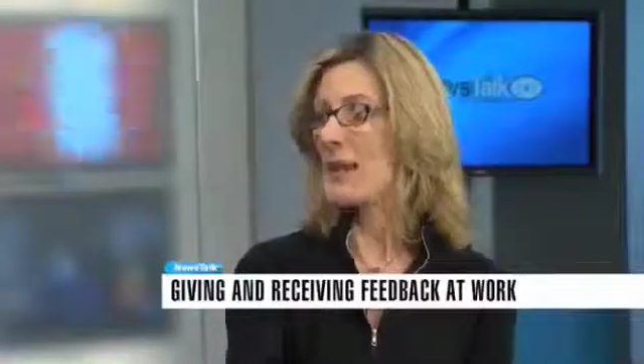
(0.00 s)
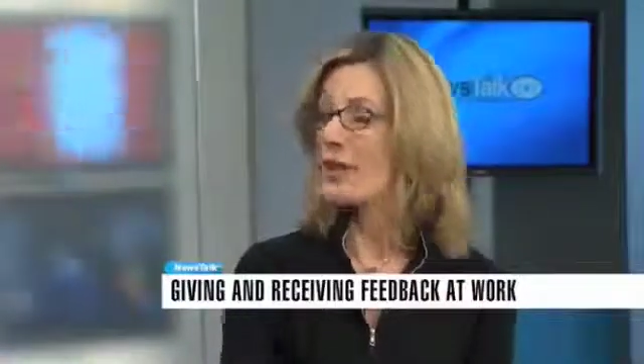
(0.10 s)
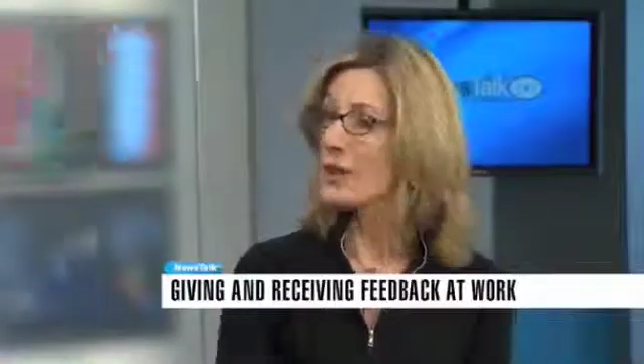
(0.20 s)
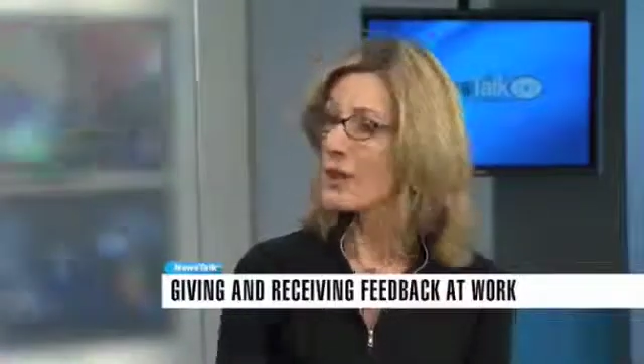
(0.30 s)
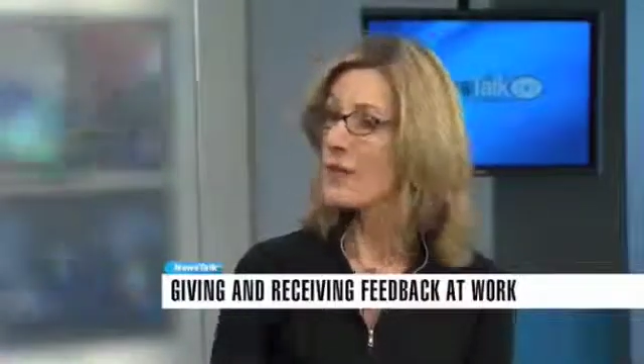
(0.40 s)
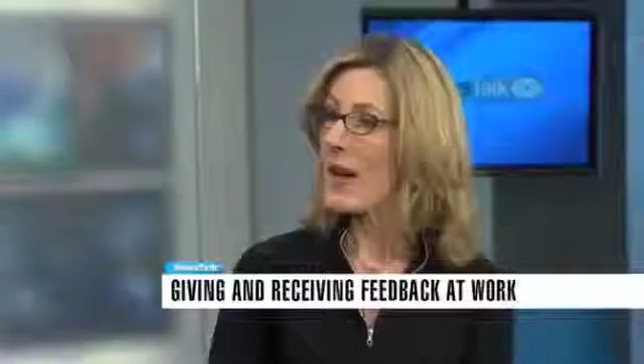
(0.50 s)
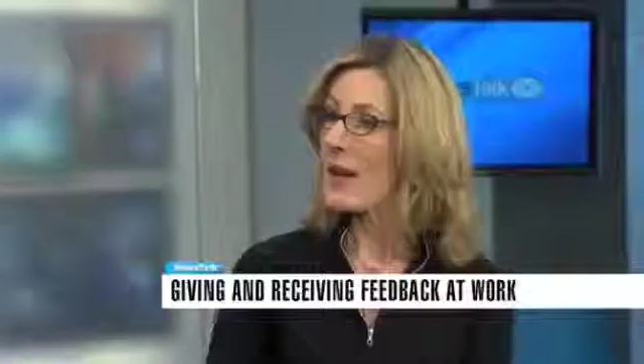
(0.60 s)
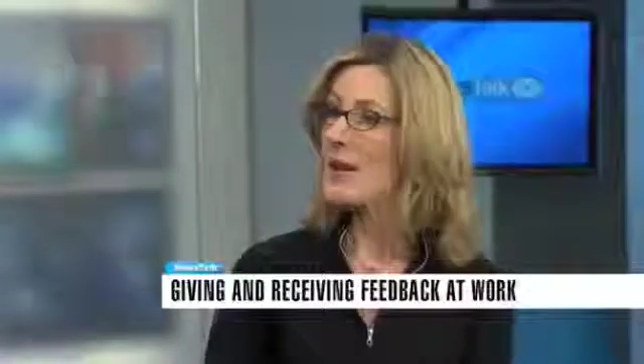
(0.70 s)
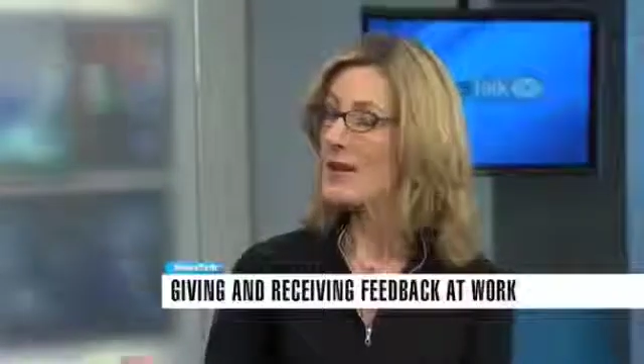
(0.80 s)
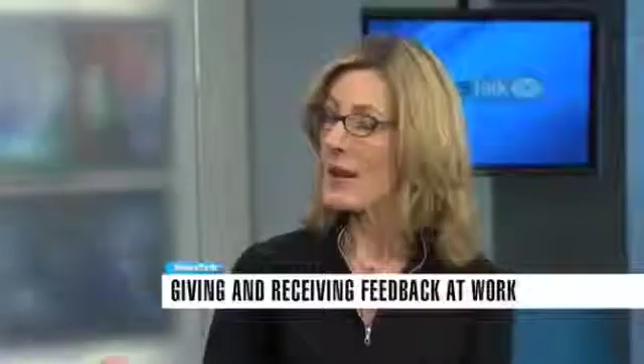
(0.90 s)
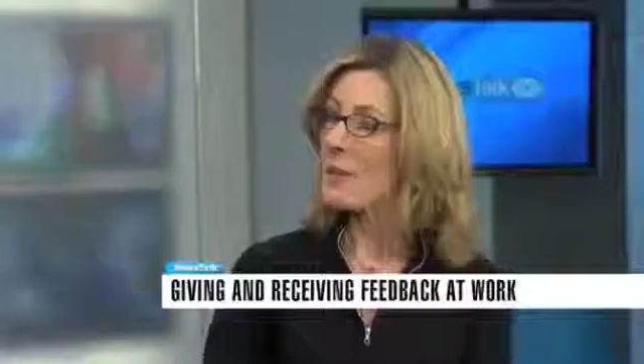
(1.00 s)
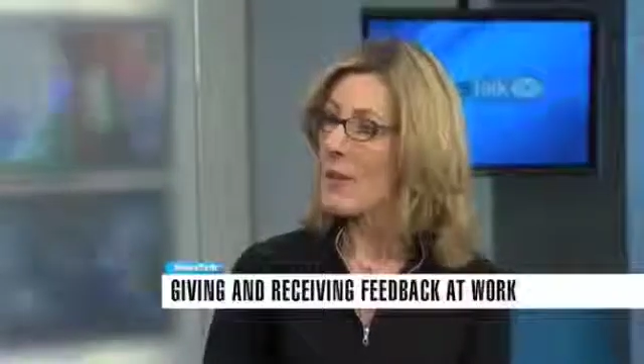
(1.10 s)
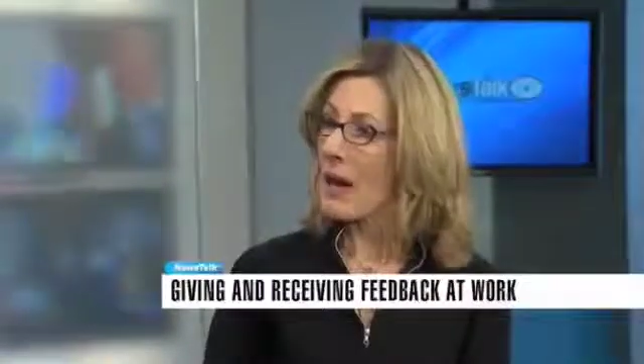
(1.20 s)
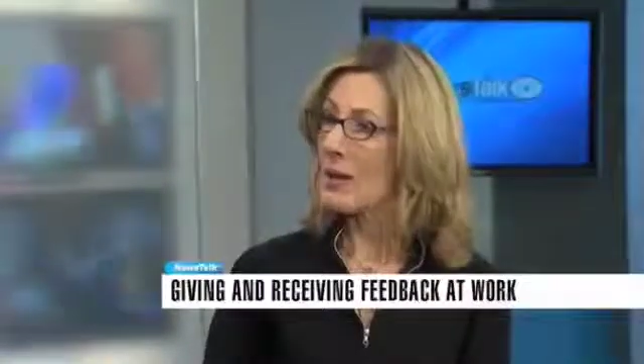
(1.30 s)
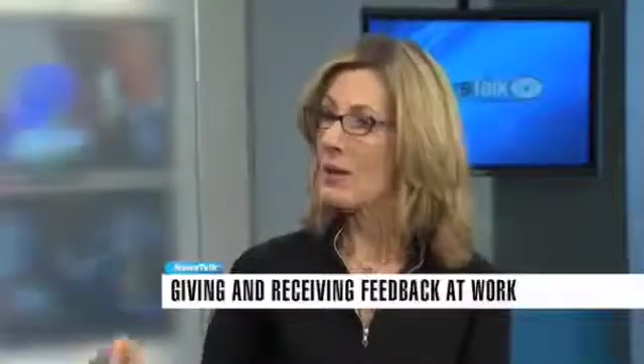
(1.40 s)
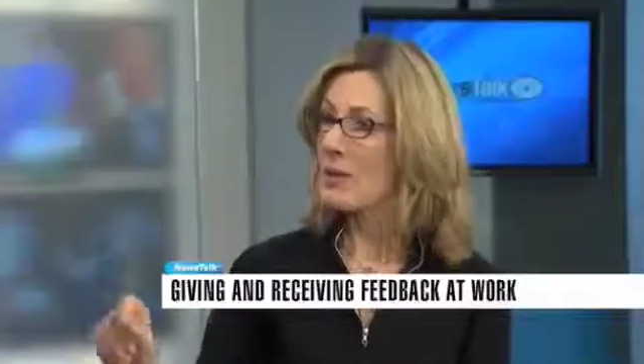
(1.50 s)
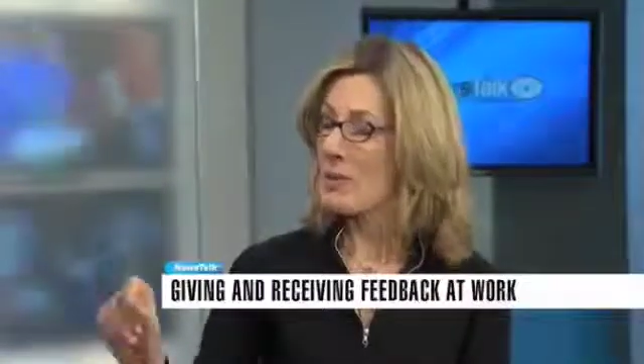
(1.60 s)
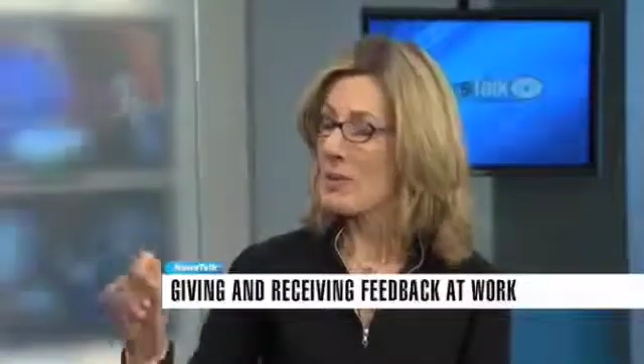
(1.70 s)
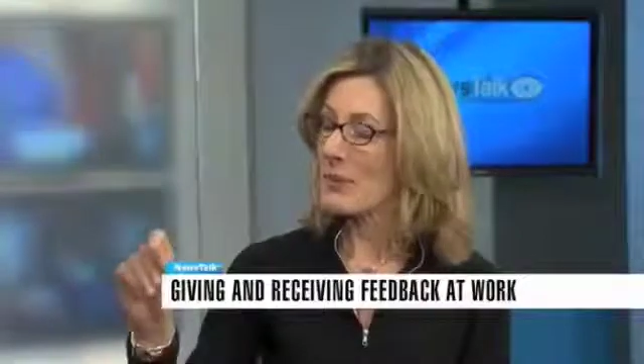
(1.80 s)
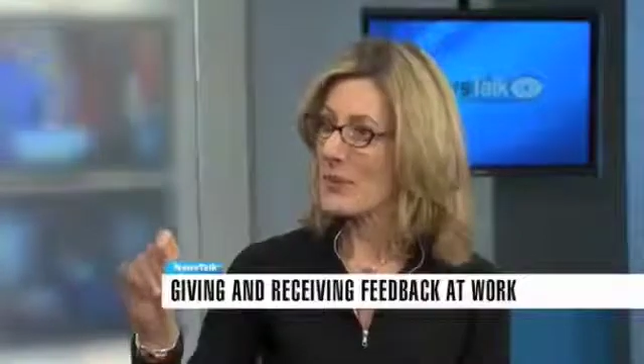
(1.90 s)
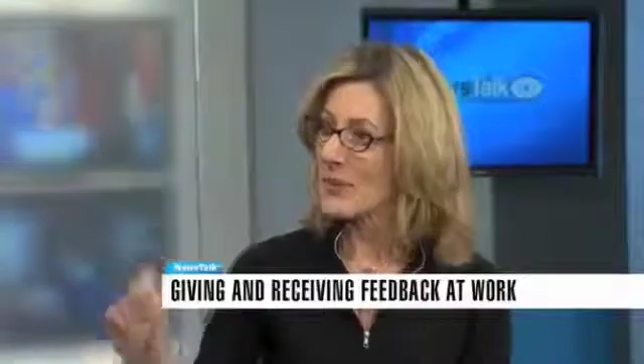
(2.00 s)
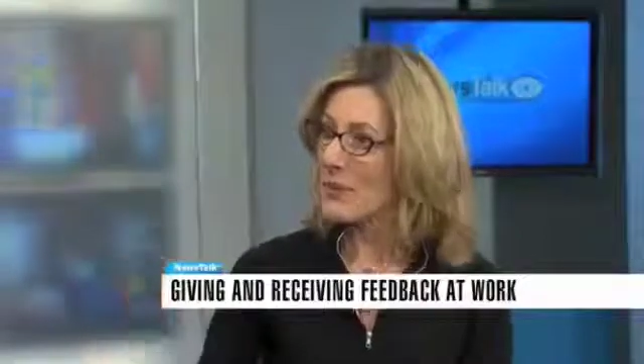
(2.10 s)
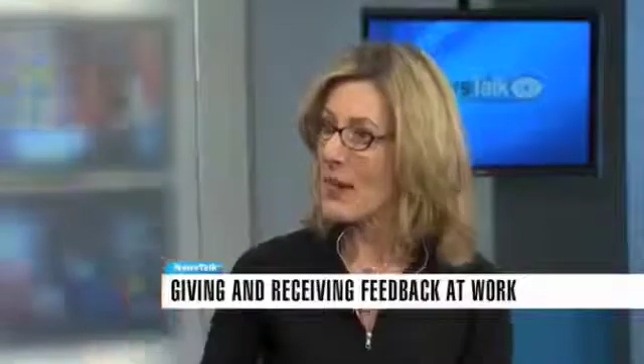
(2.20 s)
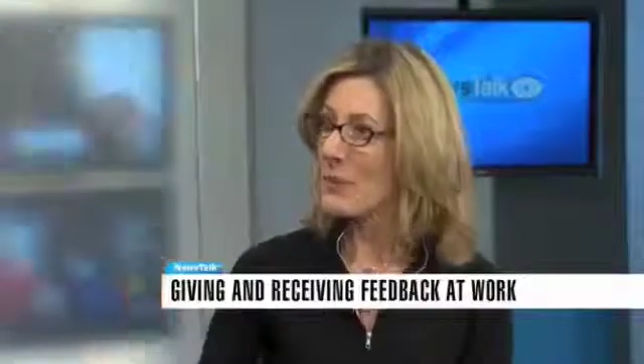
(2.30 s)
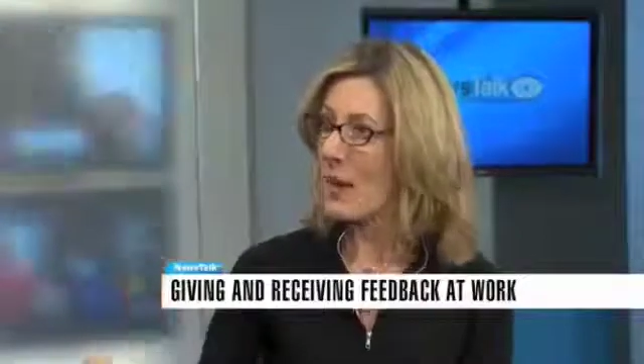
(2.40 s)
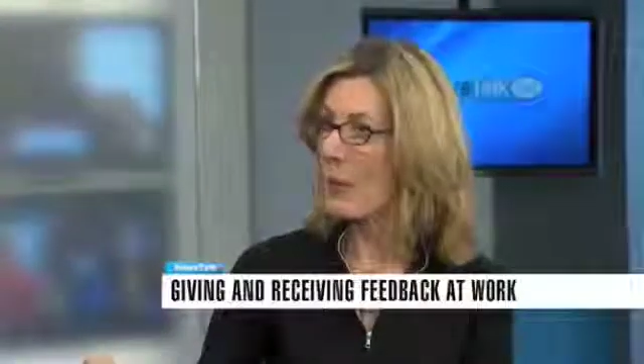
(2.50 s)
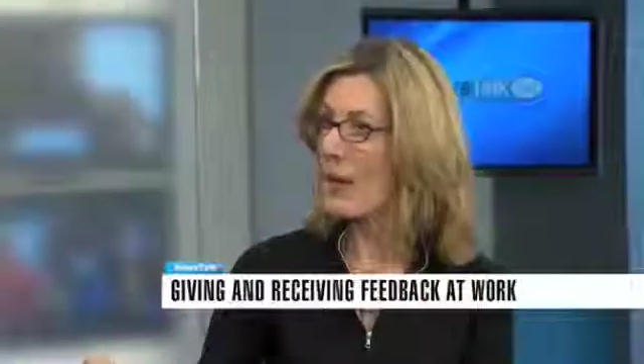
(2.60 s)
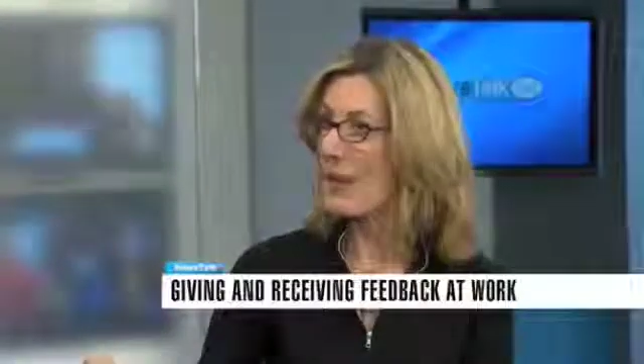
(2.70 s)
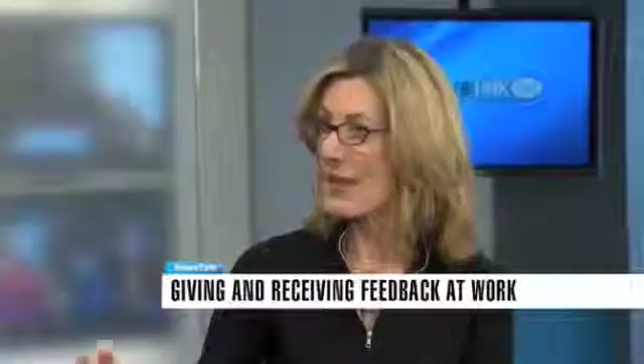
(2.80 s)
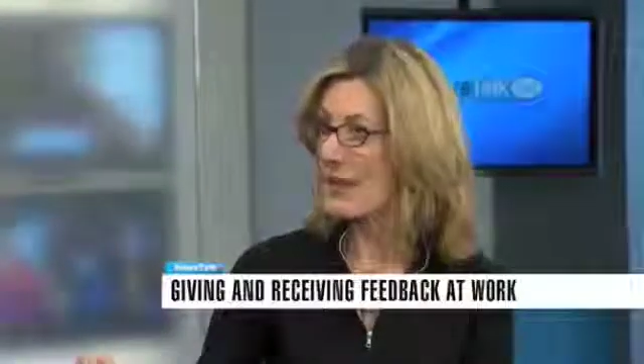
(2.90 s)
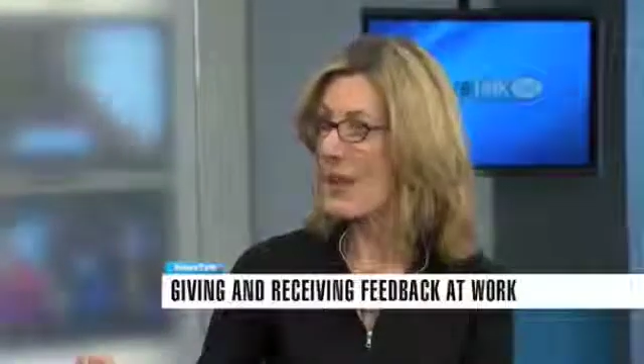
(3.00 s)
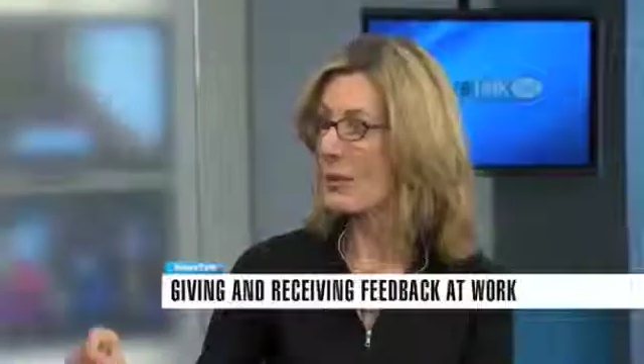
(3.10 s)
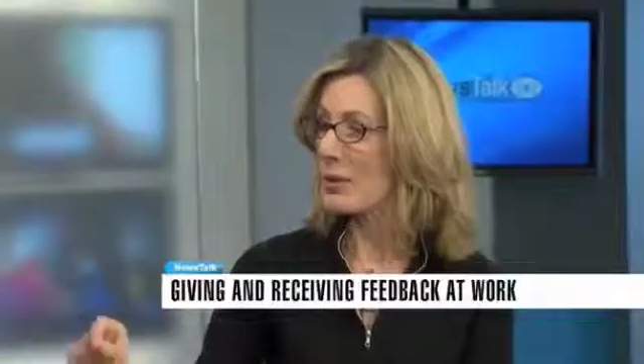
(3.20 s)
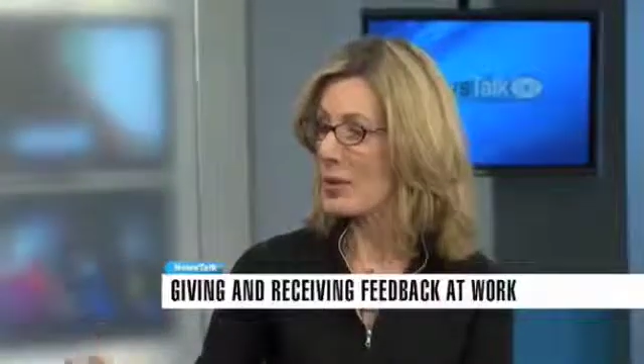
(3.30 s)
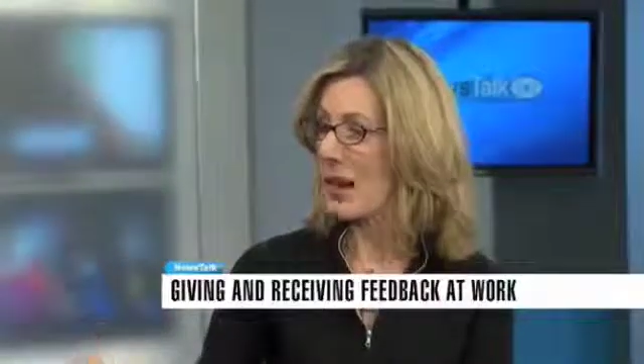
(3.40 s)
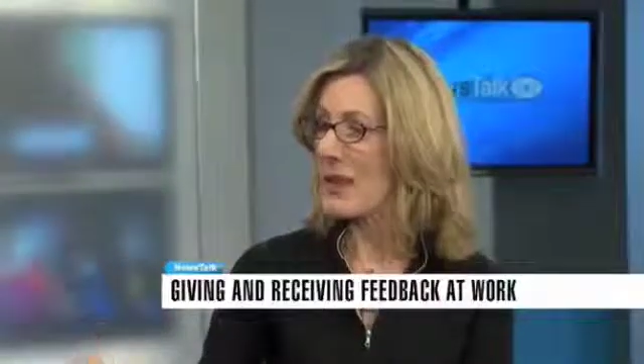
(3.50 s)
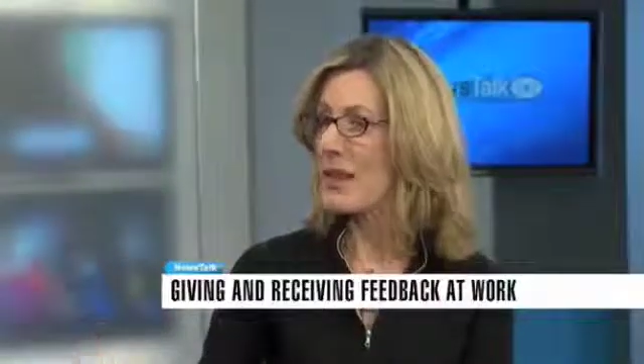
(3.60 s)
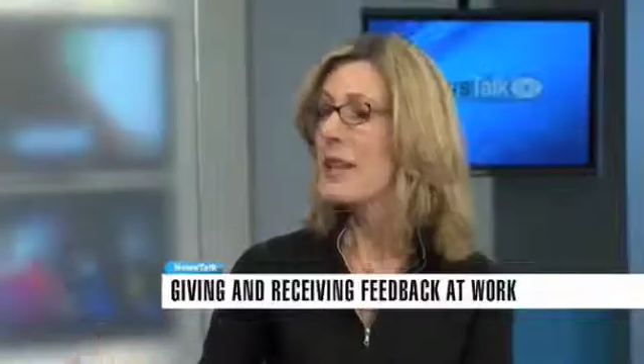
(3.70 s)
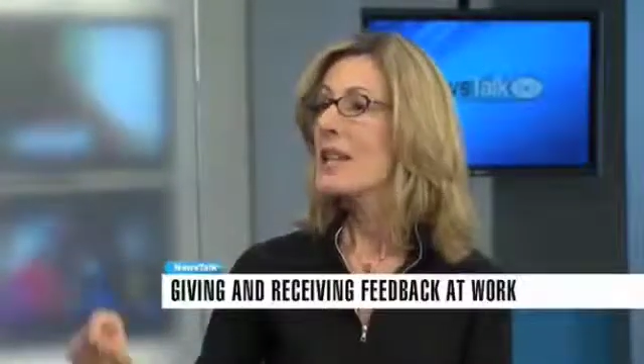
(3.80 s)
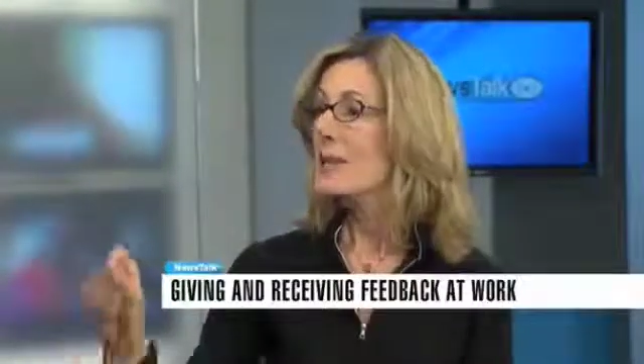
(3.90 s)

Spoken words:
And it should follow the same model. You should be specific about what they did that was great,